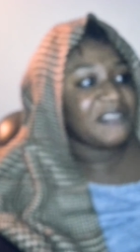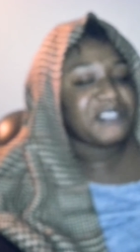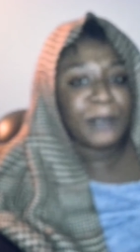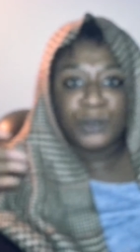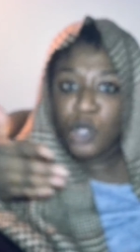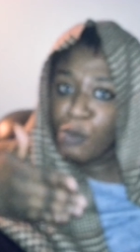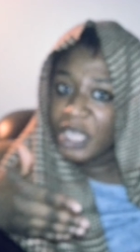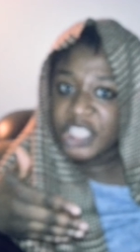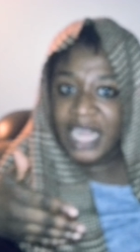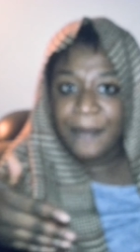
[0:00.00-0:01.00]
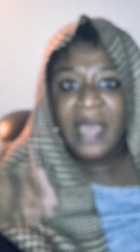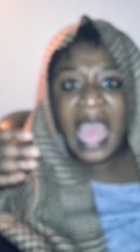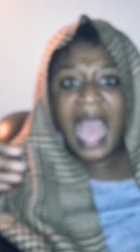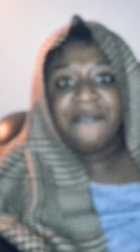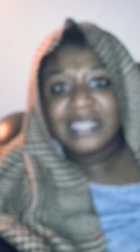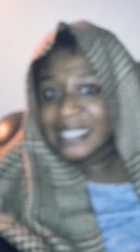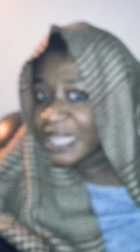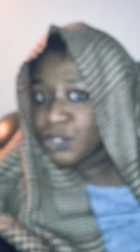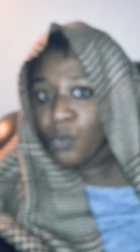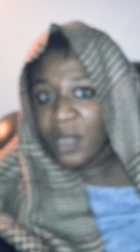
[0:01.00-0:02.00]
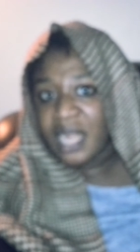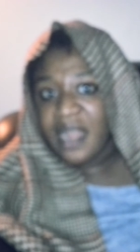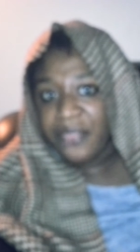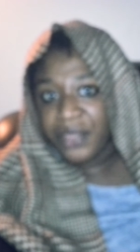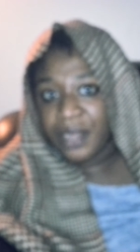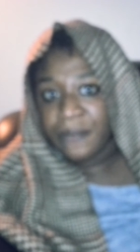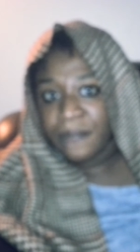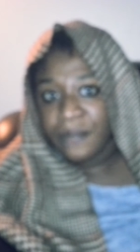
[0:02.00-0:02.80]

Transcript: they've spent so much time having sex with one another.